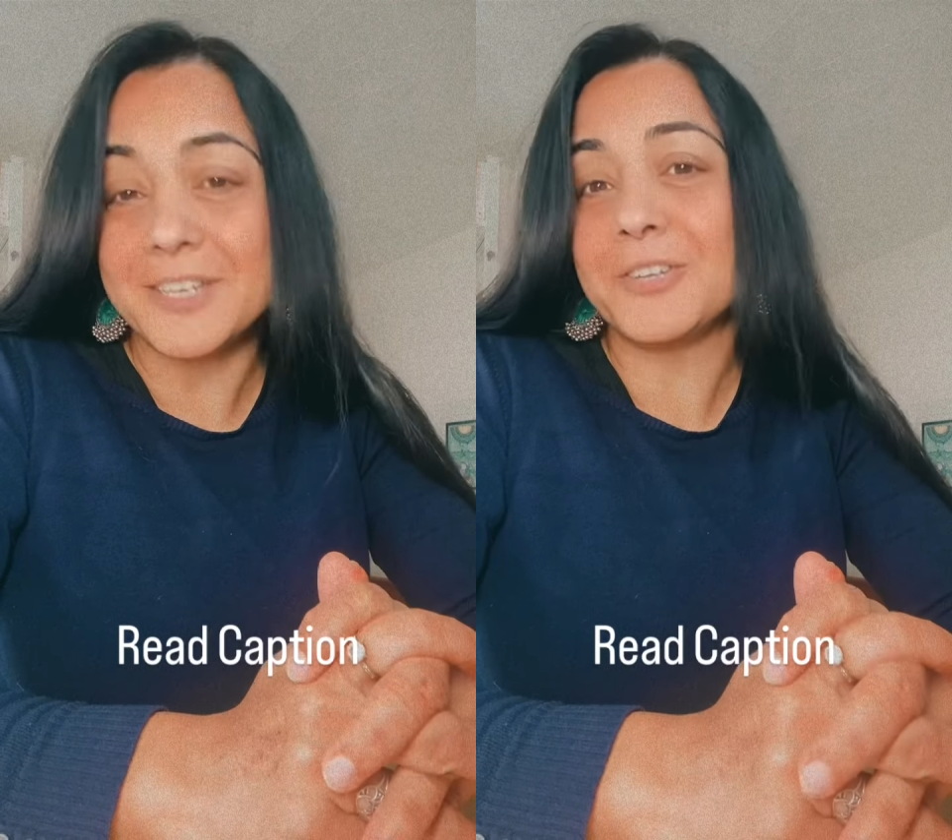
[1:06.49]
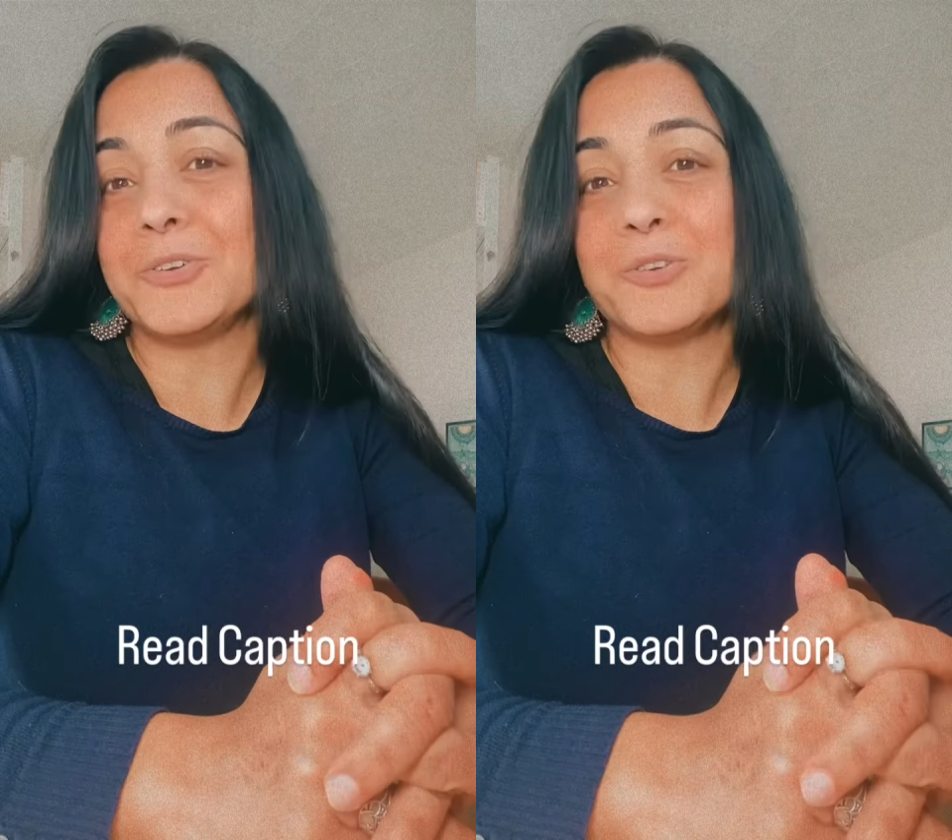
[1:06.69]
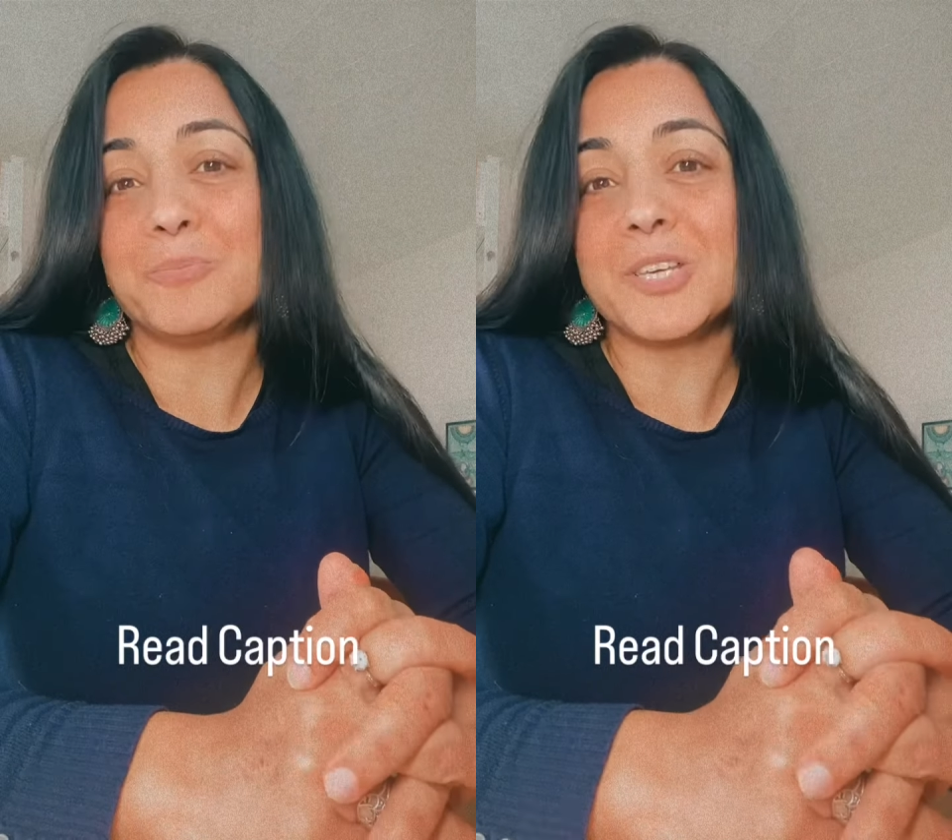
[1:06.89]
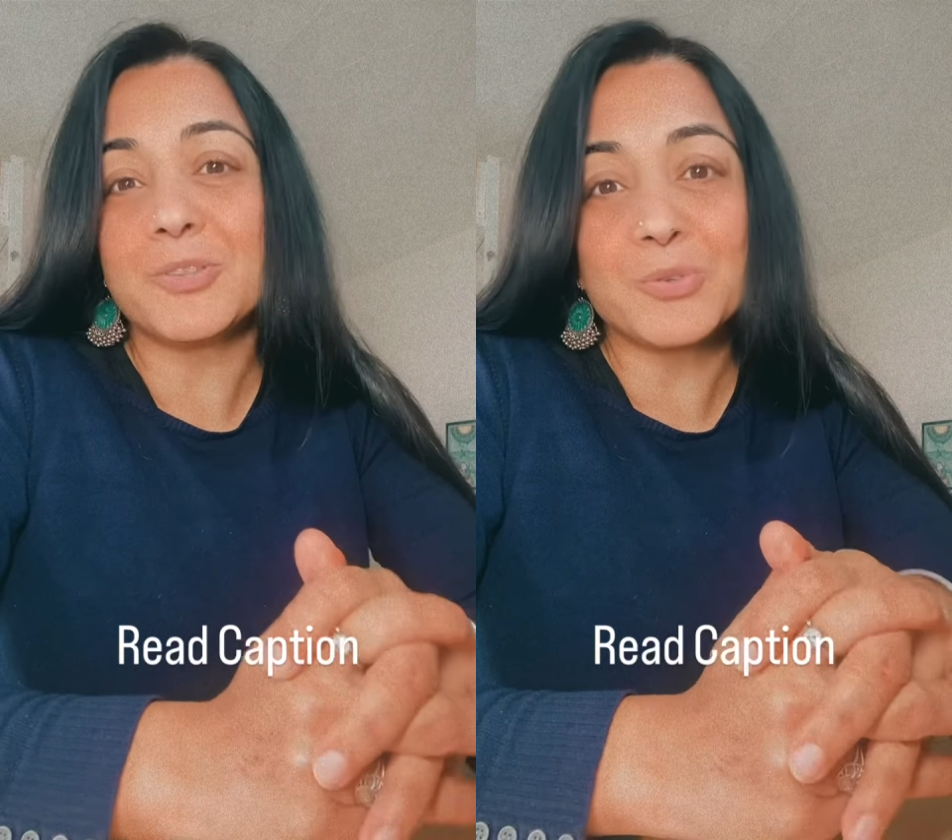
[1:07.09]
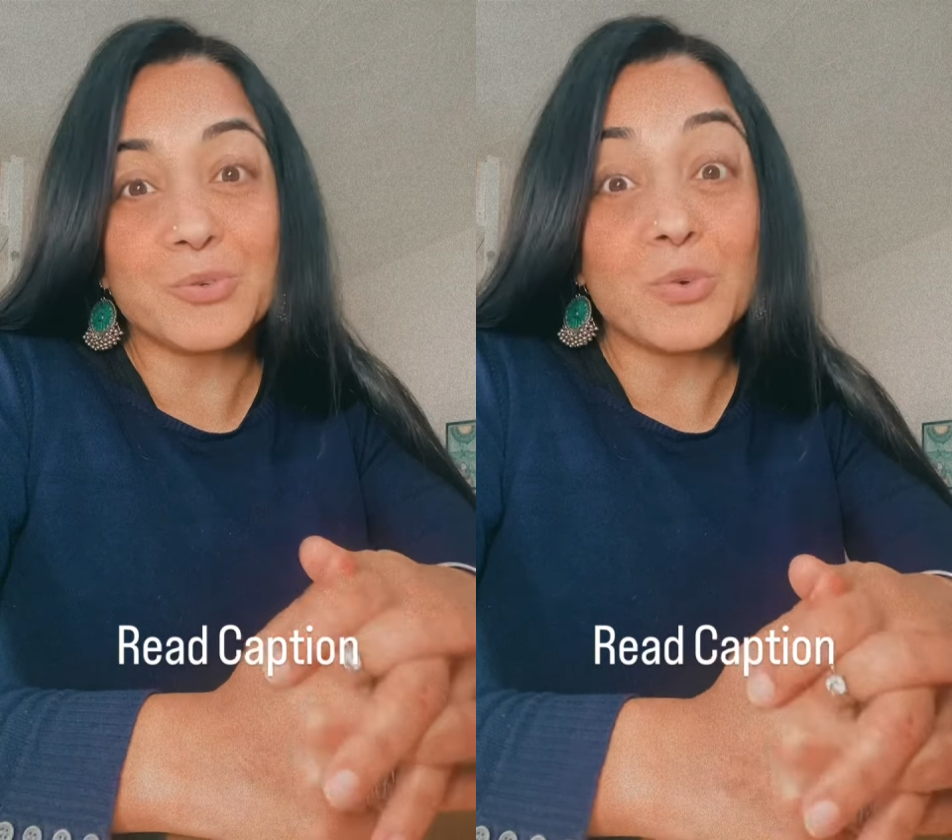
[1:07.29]
it could be
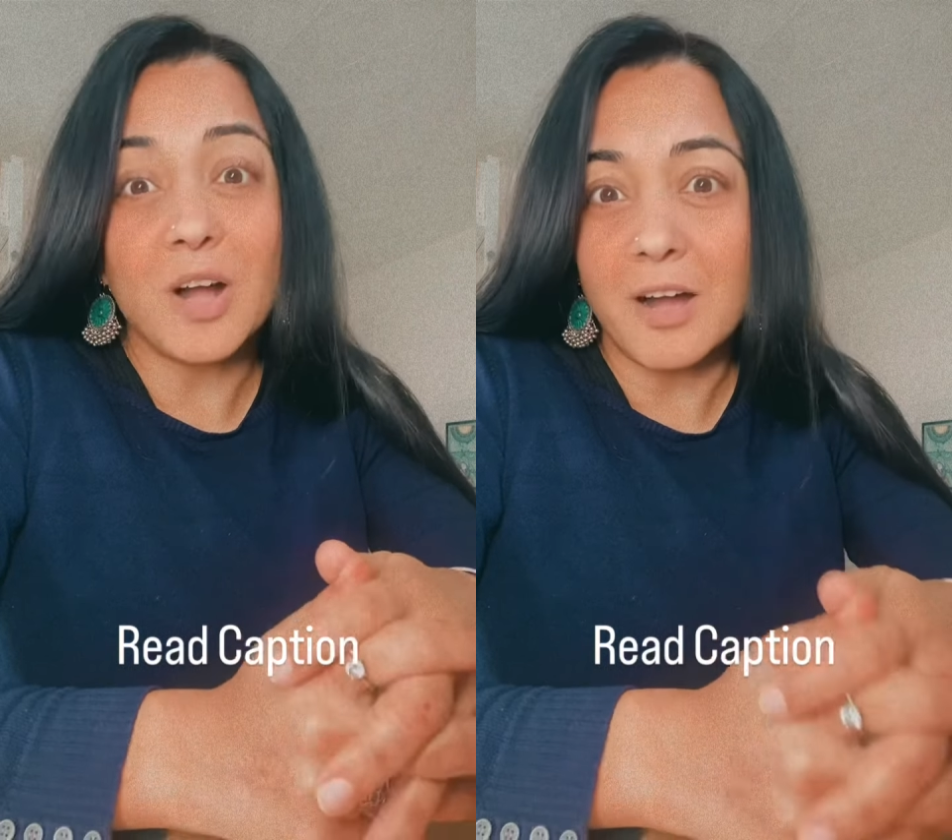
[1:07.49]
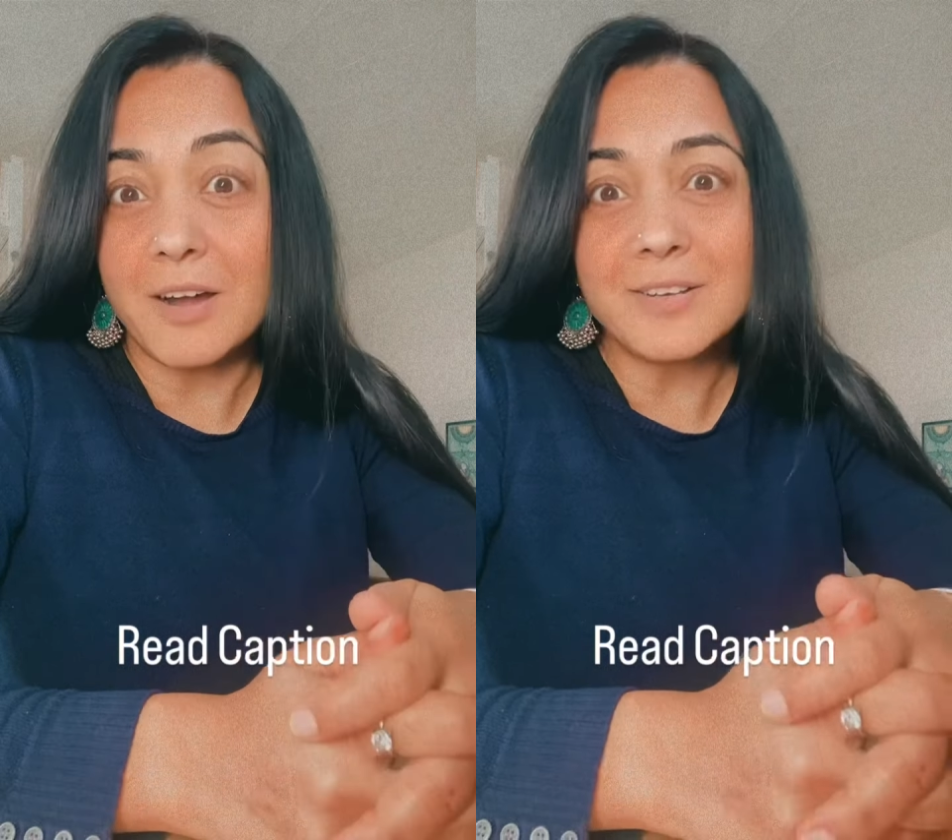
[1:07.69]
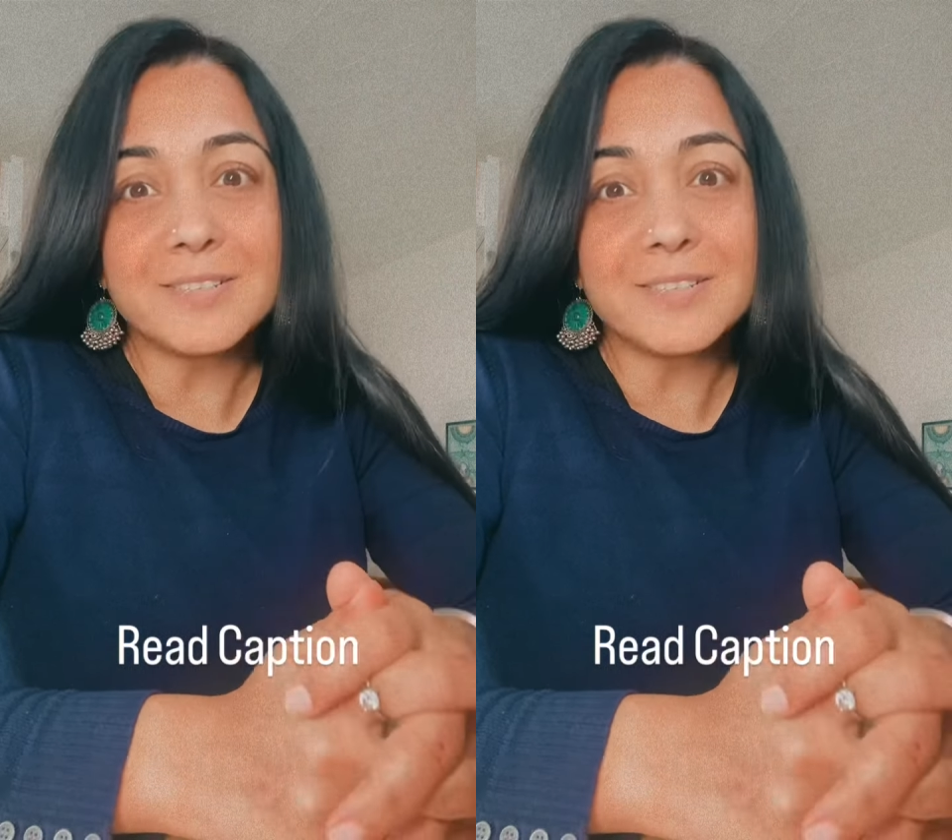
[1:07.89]
through art,